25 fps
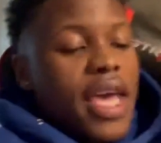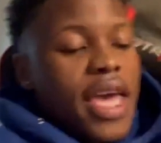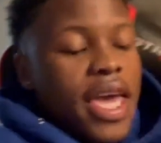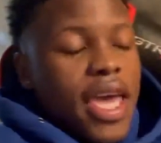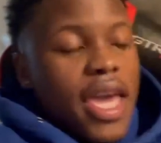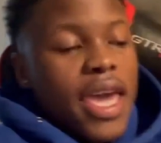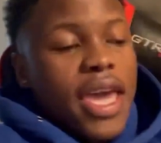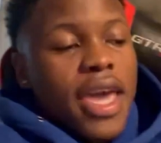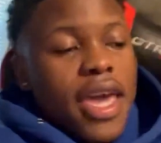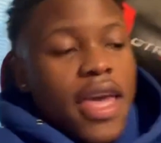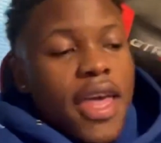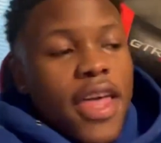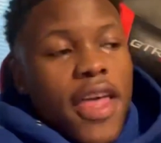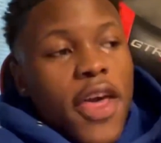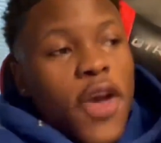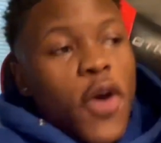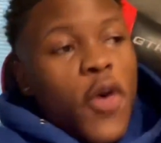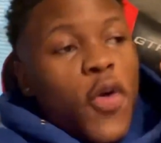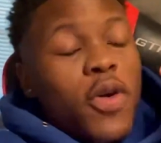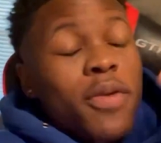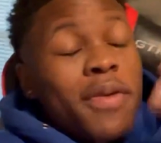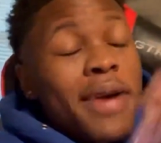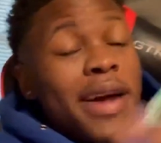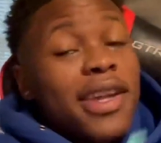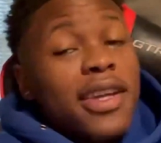And
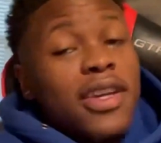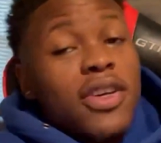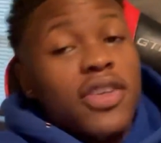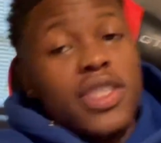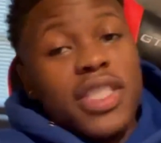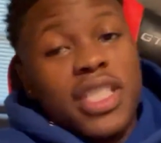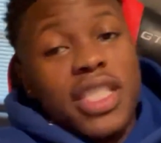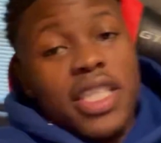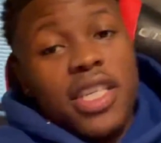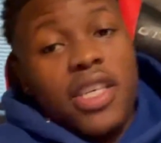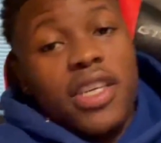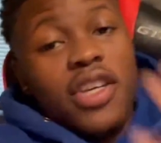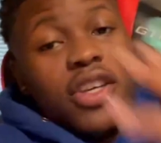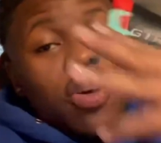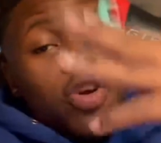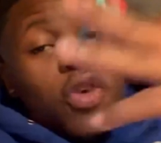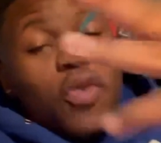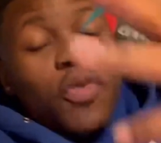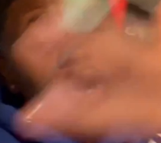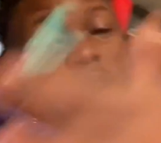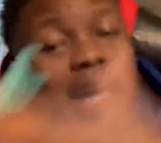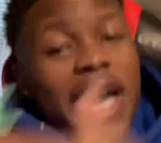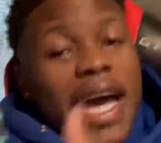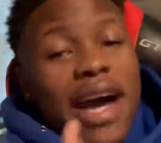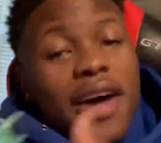we about to go see
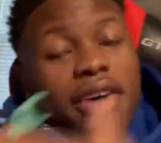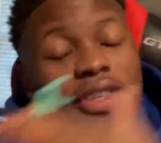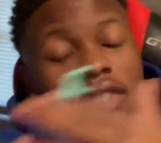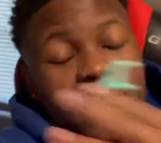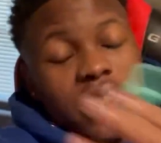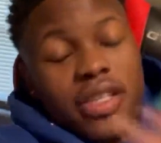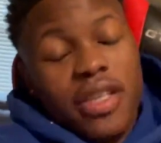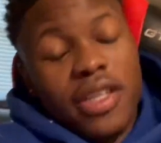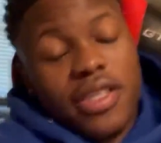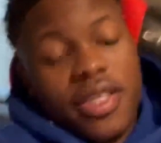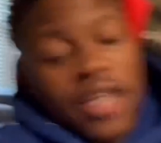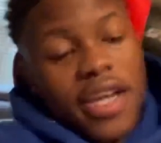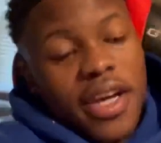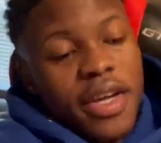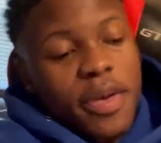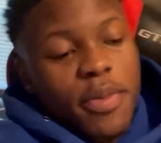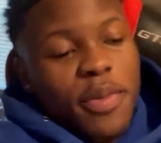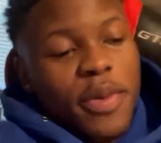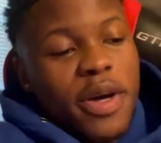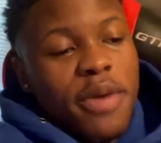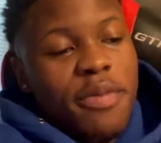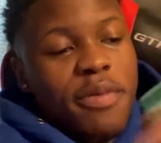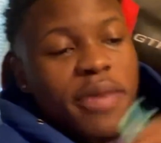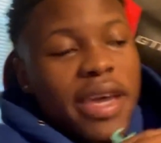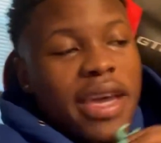what houses I talk
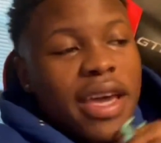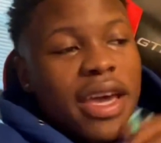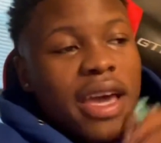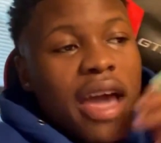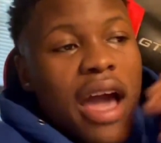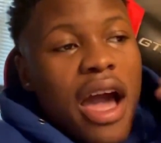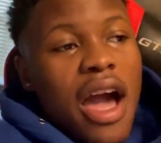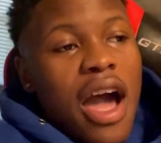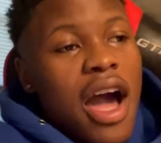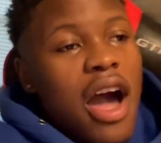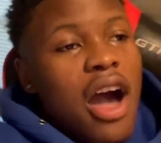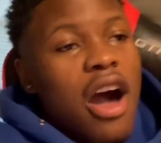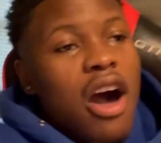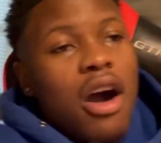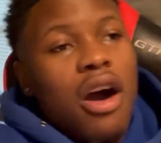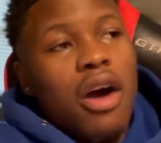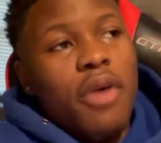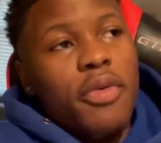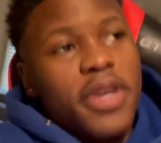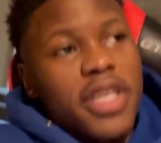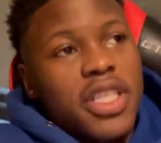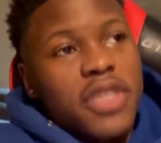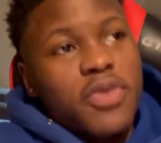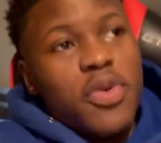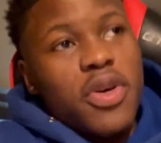about, man. I
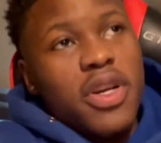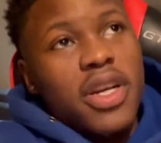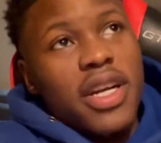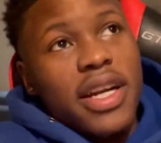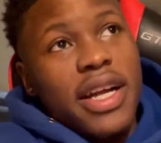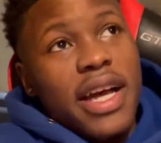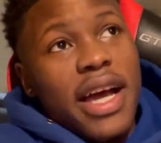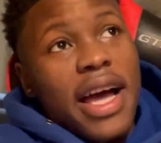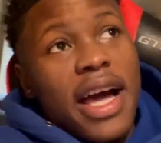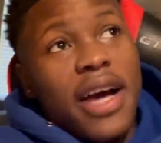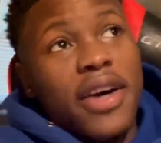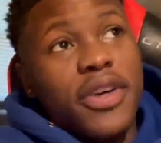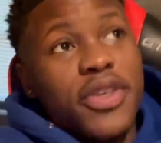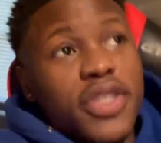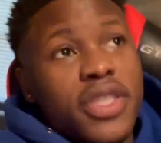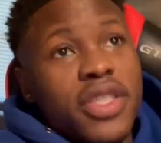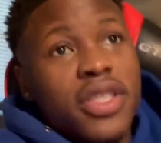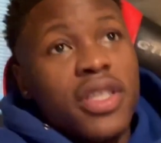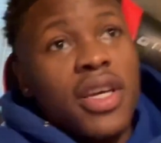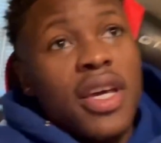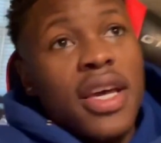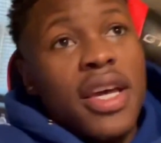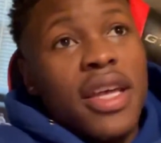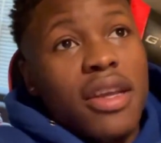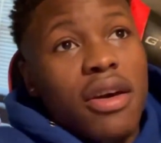always wanted a
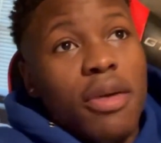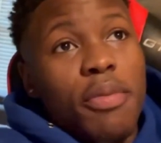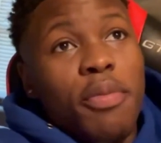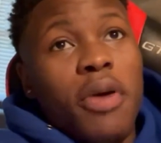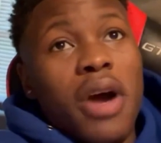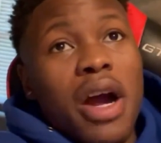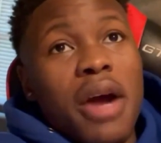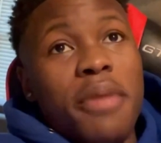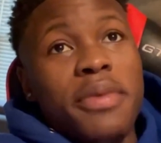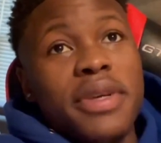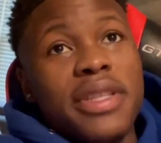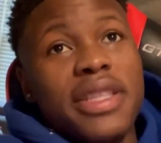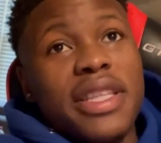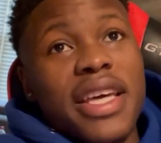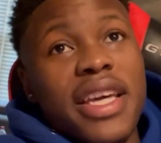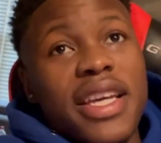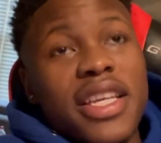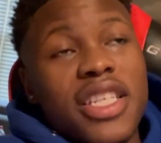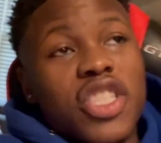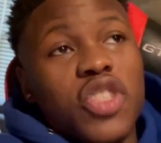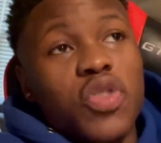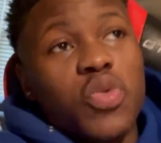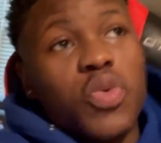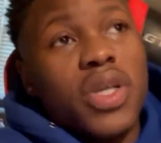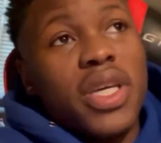house. The apartment thing,
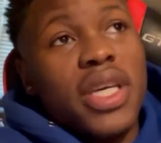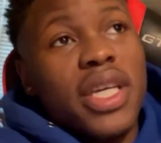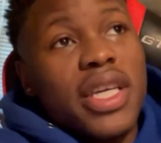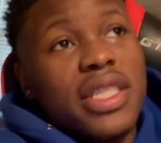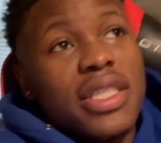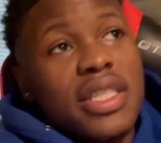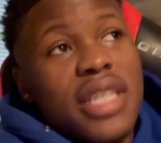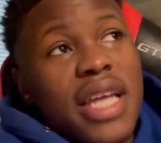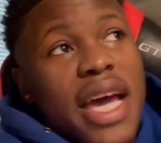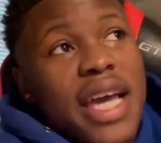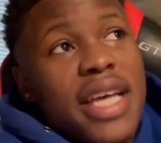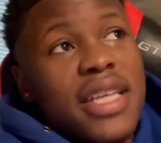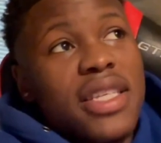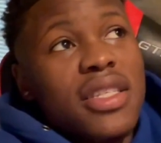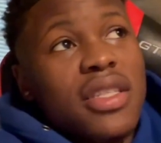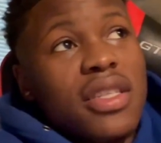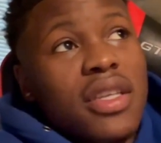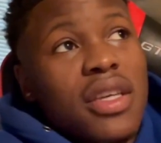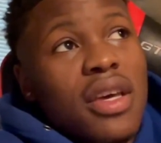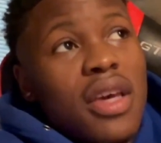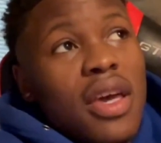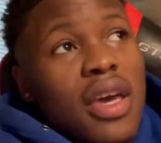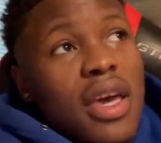sweet, it's nice.